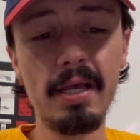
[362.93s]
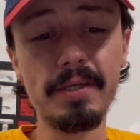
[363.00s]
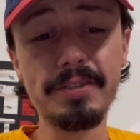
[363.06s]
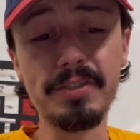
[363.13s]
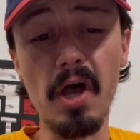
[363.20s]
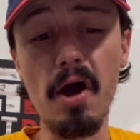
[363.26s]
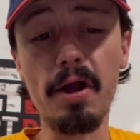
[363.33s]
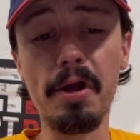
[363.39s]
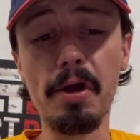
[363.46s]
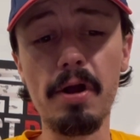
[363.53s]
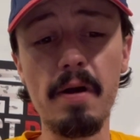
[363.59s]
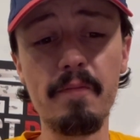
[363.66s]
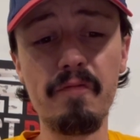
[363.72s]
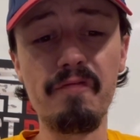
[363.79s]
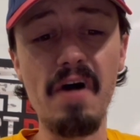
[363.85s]
Soccer,
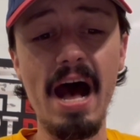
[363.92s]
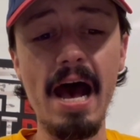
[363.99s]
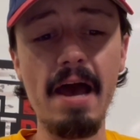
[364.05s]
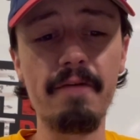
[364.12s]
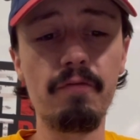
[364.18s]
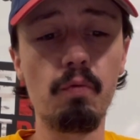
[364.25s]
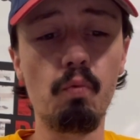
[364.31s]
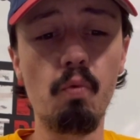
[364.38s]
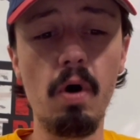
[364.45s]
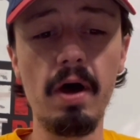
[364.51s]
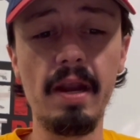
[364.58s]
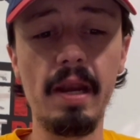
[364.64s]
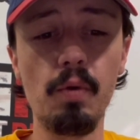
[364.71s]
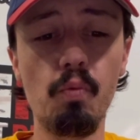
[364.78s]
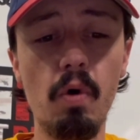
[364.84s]
I'm five,
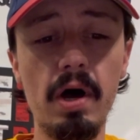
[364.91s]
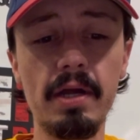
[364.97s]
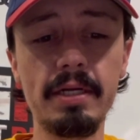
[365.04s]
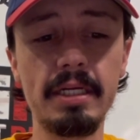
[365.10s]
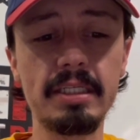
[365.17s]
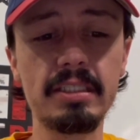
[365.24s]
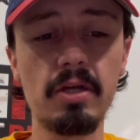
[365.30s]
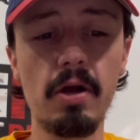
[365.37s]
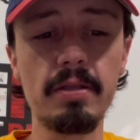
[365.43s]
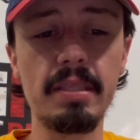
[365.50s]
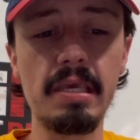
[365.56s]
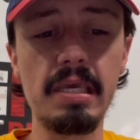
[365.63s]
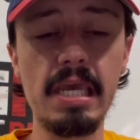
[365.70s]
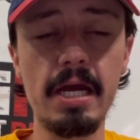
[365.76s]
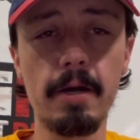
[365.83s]
one, and one to start
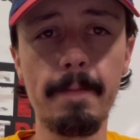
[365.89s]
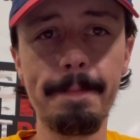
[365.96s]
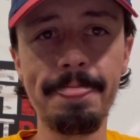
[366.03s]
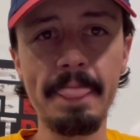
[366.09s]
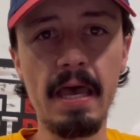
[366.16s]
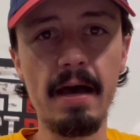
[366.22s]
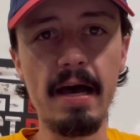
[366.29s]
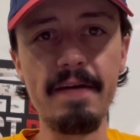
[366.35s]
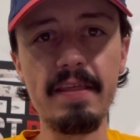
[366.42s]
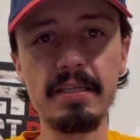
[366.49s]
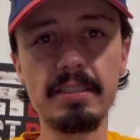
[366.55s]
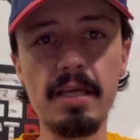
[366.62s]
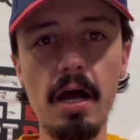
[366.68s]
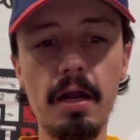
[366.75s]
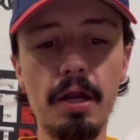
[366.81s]
the year. Uh, the
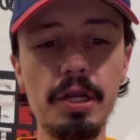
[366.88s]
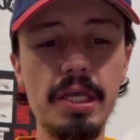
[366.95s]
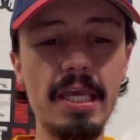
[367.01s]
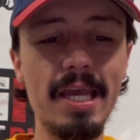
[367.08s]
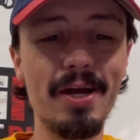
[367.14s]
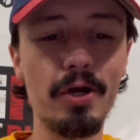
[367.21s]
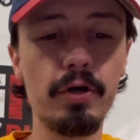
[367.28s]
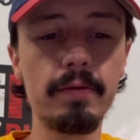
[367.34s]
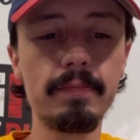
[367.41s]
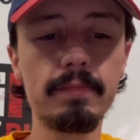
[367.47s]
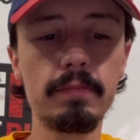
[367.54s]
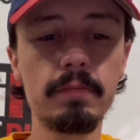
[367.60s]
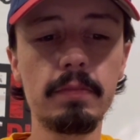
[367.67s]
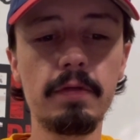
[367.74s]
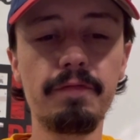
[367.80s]
soccer year
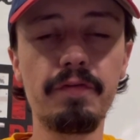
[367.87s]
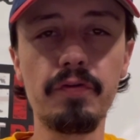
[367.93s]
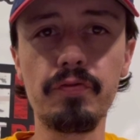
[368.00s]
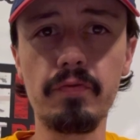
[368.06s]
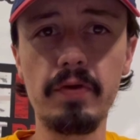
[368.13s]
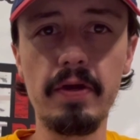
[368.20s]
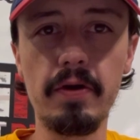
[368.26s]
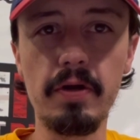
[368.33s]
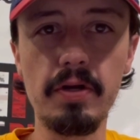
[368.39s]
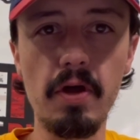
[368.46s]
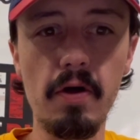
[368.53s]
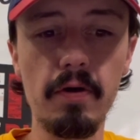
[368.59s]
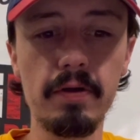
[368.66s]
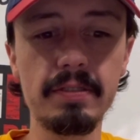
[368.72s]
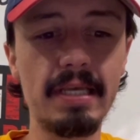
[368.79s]
for $300.
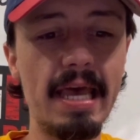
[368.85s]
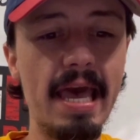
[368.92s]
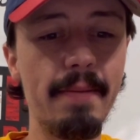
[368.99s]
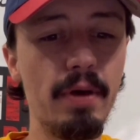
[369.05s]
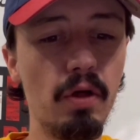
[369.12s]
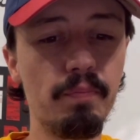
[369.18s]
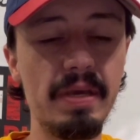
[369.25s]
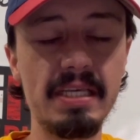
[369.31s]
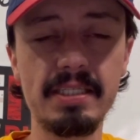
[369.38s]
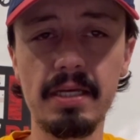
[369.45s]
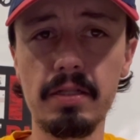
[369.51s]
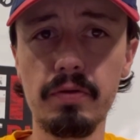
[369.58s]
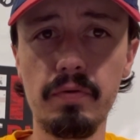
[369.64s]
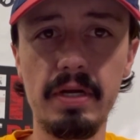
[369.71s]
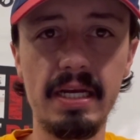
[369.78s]
MLB is
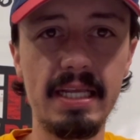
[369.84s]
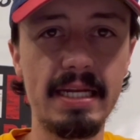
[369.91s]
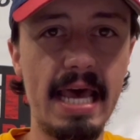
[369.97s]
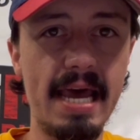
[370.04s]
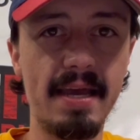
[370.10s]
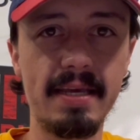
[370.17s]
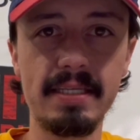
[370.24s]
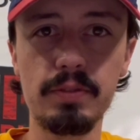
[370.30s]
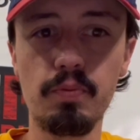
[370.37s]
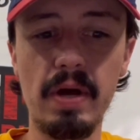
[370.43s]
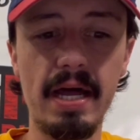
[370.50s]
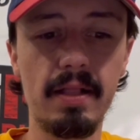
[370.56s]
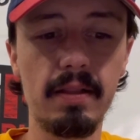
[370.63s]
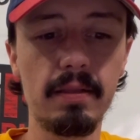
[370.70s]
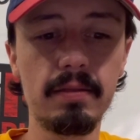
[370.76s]
included in that as
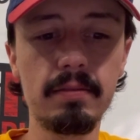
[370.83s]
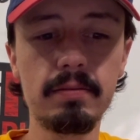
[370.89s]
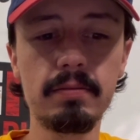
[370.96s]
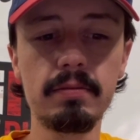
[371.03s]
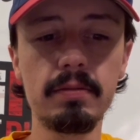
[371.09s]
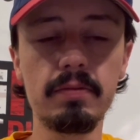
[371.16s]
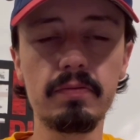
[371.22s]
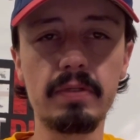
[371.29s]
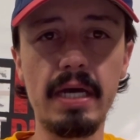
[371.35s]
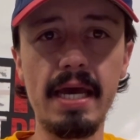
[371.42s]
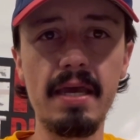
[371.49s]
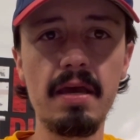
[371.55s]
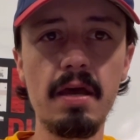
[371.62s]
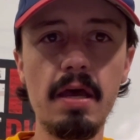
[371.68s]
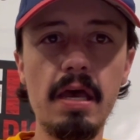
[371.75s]
well.
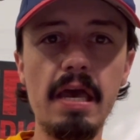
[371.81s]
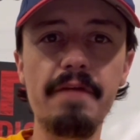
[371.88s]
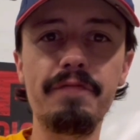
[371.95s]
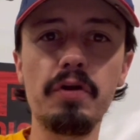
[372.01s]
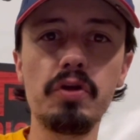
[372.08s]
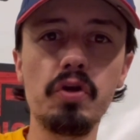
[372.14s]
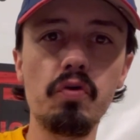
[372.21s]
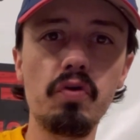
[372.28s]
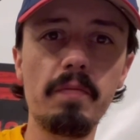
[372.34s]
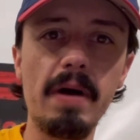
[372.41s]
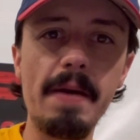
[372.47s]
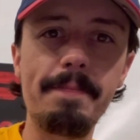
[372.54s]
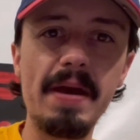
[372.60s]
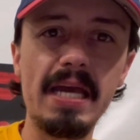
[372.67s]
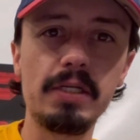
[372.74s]
Okay. If you're new to
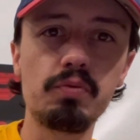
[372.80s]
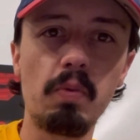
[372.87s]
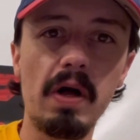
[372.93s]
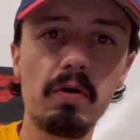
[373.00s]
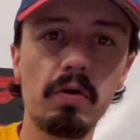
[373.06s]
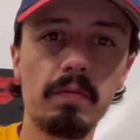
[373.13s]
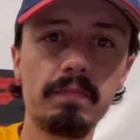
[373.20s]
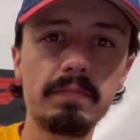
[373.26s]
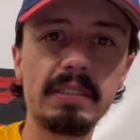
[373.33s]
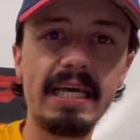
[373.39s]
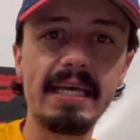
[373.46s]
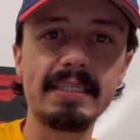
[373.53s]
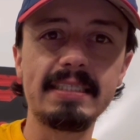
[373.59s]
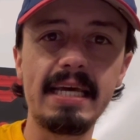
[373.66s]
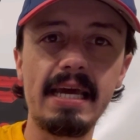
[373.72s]
my page, welcome.
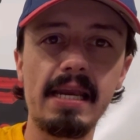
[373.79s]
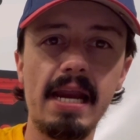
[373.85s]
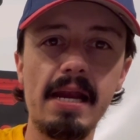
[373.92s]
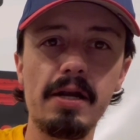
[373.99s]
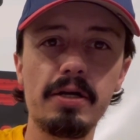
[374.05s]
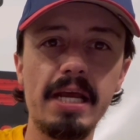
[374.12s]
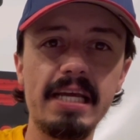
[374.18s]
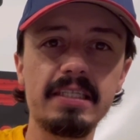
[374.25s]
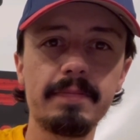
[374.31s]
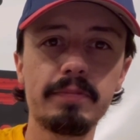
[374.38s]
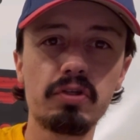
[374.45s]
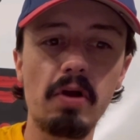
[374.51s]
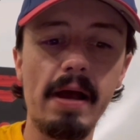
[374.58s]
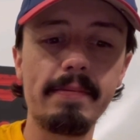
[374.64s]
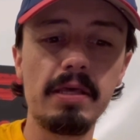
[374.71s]
Take a second out of your day,
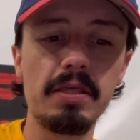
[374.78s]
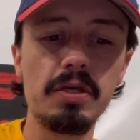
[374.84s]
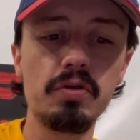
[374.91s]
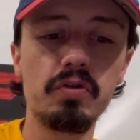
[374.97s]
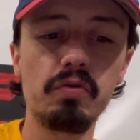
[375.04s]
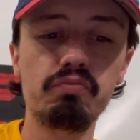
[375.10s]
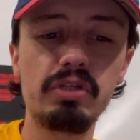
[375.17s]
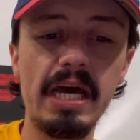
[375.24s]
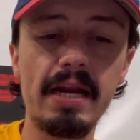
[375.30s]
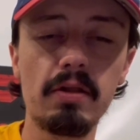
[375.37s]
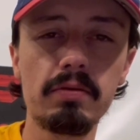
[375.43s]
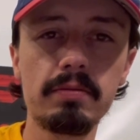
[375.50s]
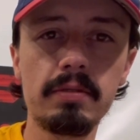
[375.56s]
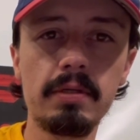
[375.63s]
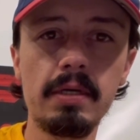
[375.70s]
subscribe to the YouTube
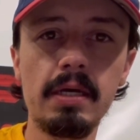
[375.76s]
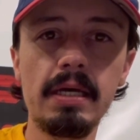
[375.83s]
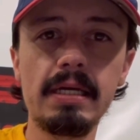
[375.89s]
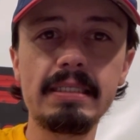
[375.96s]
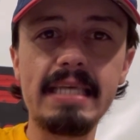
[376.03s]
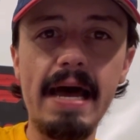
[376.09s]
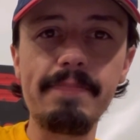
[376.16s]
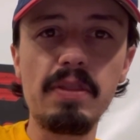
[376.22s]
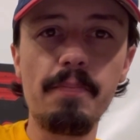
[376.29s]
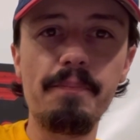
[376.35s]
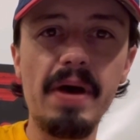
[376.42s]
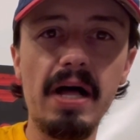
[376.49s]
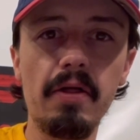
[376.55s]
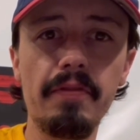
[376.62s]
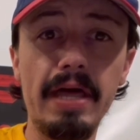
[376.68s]
channel, tap the
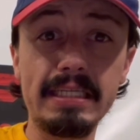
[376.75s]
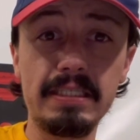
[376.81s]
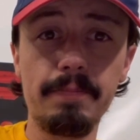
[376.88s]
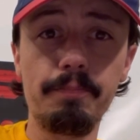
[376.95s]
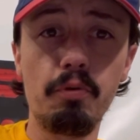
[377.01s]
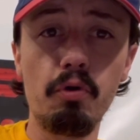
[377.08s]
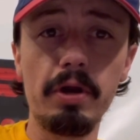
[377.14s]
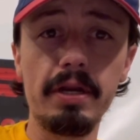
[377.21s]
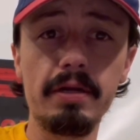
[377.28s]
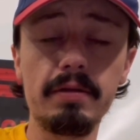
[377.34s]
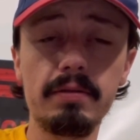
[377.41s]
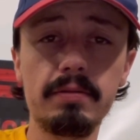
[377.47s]
bell. That's important.